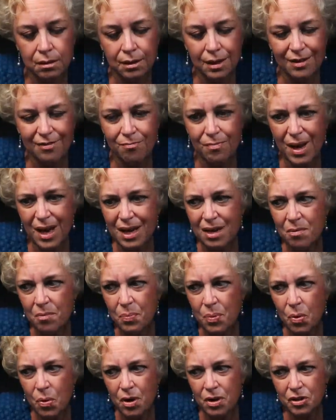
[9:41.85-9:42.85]
they've made a
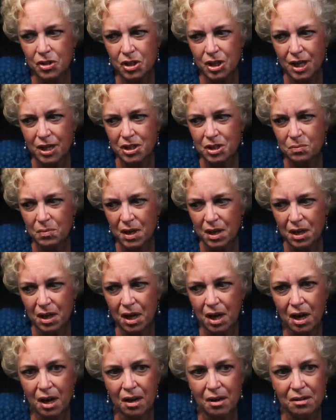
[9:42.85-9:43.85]
poor judgment
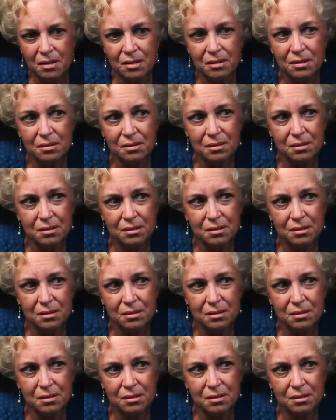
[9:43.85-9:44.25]
call